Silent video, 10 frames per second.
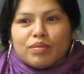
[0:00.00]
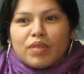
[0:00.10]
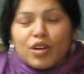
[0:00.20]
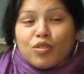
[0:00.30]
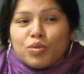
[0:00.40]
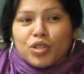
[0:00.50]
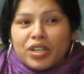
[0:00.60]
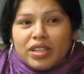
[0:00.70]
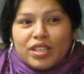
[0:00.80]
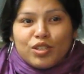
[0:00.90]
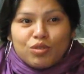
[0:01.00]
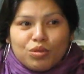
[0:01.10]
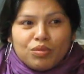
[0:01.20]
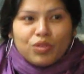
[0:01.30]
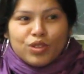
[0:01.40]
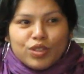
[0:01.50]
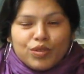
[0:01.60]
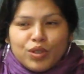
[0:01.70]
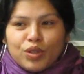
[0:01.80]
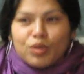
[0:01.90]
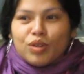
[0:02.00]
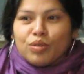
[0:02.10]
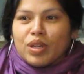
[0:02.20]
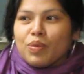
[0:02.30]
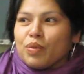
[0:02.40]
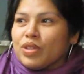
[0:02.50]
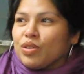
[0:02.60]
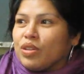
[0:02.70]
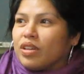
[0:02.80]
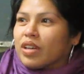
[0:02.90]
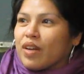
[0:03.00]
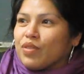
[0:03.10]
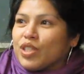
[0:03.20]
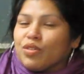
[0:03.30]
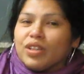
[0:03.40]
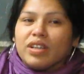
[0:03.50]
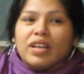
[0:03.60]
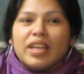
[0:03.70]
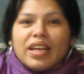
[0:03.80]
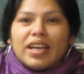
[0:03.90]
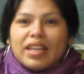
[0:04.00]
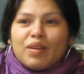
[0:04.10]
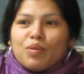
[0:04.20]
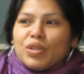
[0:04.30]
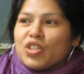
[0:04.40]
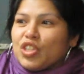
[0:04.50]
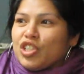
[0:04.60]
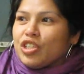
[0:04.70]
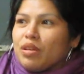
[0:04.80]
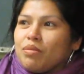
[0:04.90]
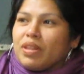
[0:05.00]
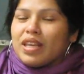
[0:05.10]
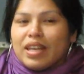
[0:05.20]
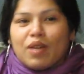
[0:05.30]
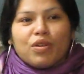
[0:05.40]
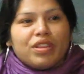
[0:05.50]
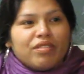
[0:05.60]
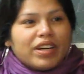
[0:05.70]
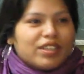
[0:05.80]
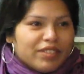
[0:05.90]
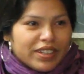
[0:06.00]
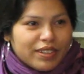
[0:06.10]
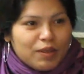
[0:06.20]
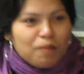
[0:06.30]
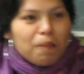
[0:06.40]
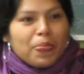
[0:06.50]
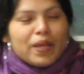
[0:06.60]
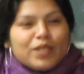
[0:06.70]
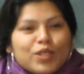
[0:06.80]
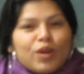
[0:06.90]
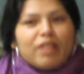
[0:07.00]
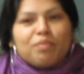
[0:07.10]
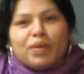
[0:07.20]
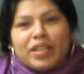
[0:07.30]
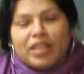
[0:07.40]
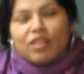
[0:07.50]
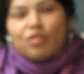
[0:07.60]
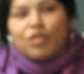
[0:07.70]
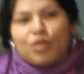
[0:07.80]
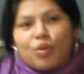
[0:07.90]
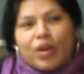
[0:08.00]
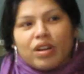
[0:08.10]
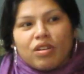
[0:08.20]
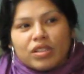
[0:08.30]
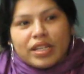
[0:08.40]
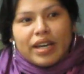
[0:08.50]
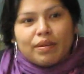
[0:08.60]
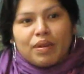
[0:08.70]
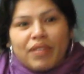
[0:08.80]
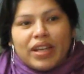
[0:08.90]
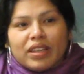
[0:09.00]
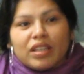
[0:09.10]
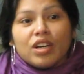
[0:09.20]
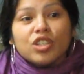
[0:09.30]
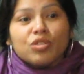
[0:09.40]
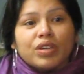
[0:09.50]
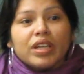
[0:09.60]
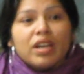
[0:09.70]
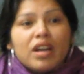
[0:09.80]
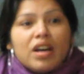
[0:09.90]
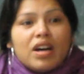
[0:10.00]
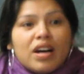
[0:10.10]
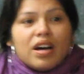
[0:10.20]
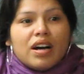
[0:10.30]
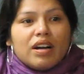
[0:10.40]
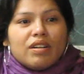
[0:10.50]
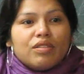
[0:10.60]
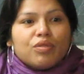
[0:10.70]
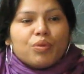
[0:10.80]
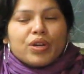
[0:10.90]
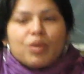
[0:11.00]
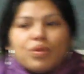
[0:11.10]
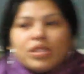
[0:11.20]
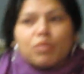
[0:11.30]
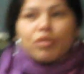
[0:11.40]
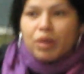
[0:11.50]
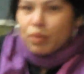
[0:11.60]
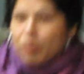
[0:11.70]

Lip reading: Our group started in this room, for those of you who don't know. Then we went to the cafeteria, and then we went to the gym, and then now we're in the rectory. So I've been here for quite a long time. I've had the luxury working with some great